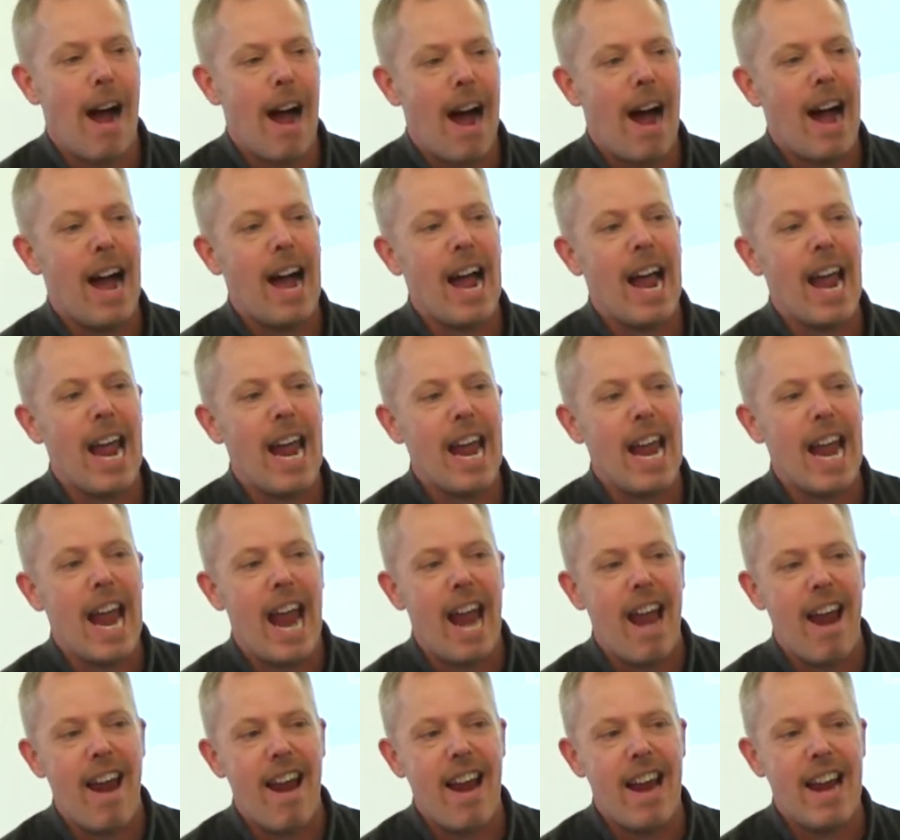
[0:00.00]

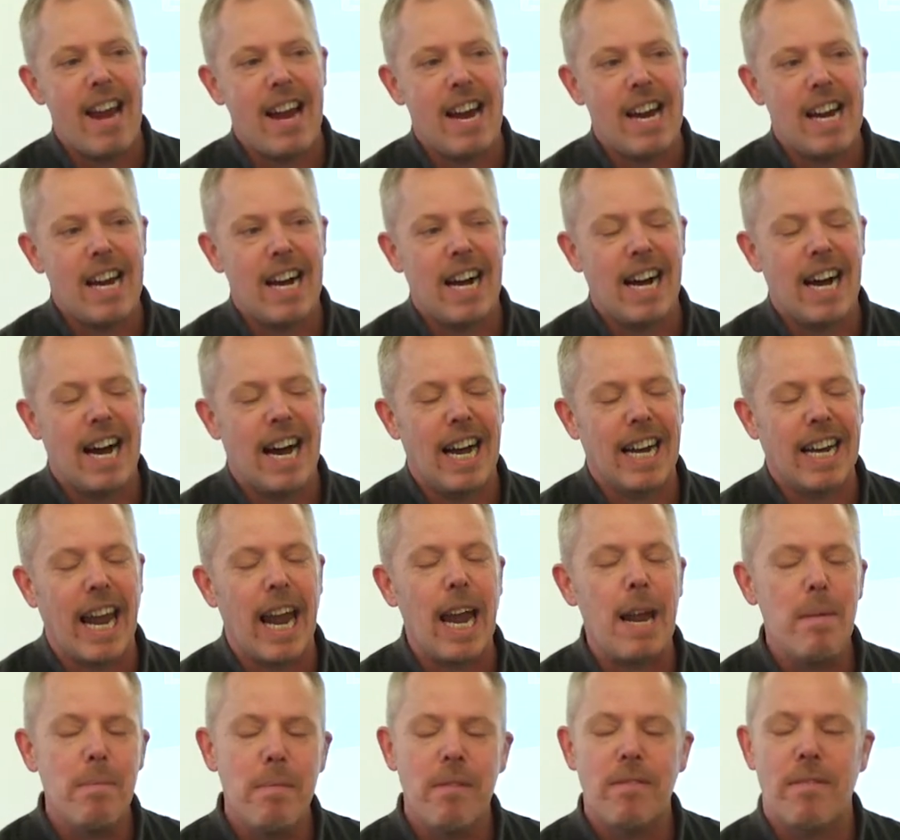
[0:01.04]
I uh,
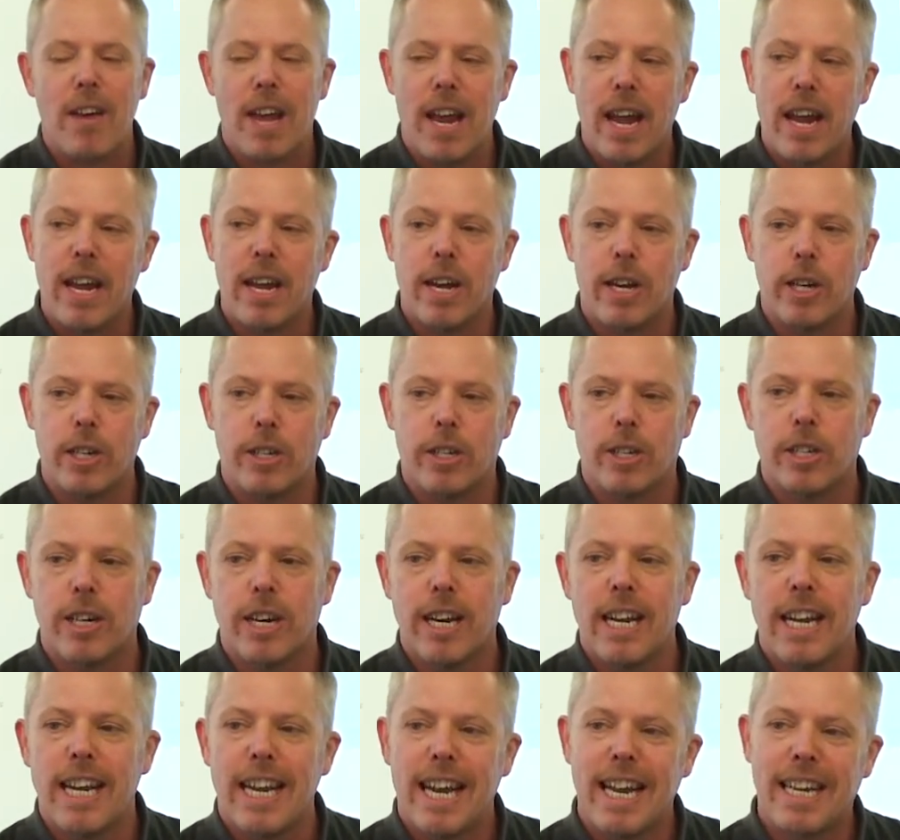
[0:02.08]
came of age
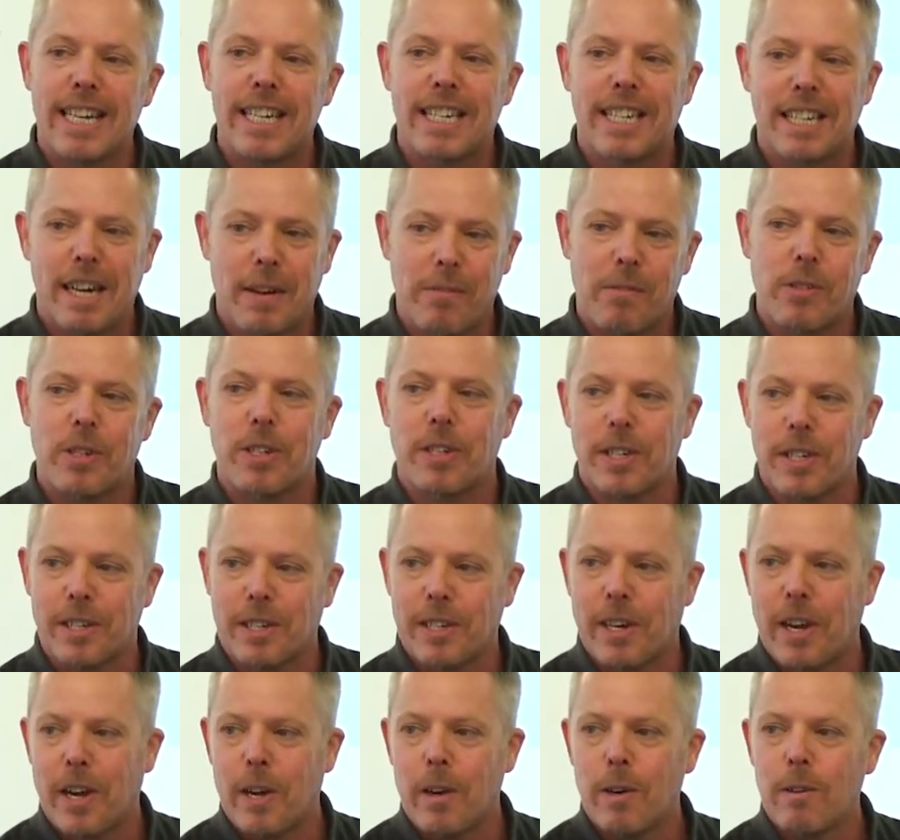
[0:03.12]
in San
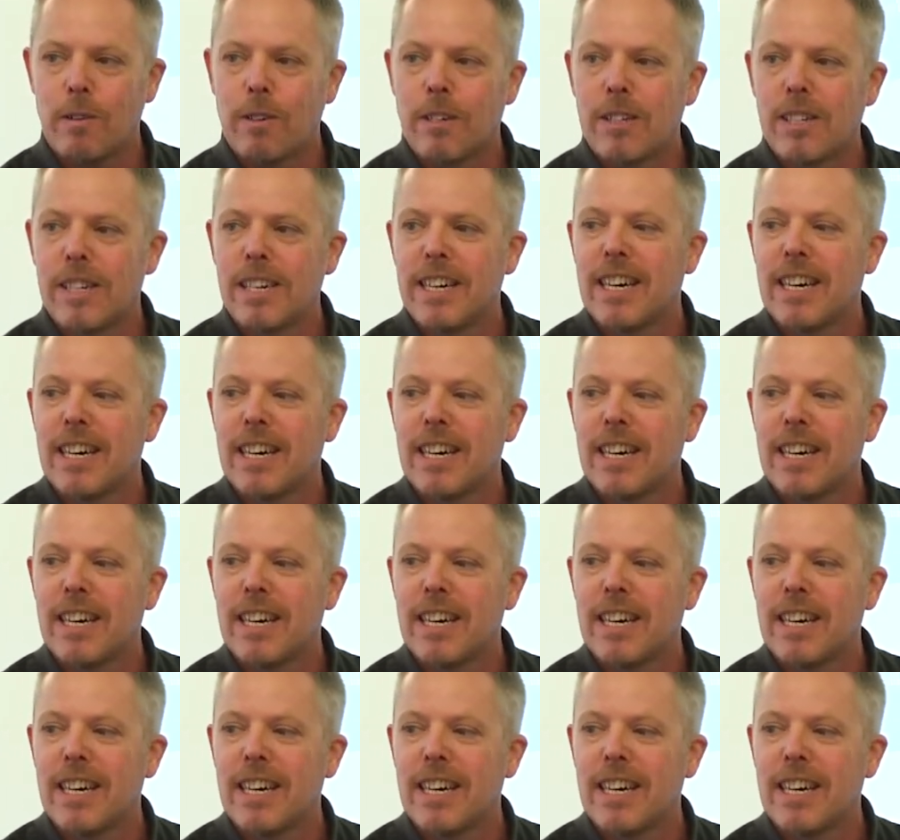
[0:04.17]
Francisco,